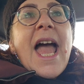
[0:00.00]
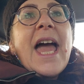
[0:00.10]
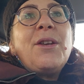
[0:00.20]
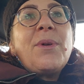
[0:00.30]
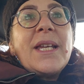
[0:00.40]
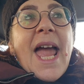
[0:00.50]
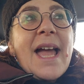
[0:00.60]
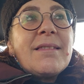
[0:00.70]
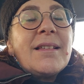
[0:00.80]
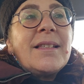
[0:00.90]
and who can
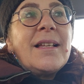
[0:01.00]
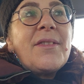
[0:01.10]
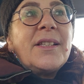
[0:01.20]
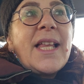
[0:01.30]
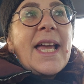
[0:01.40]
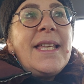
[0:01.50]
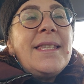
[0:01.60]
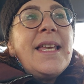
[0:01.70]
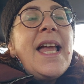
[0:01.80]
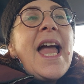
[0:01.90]
handle the light.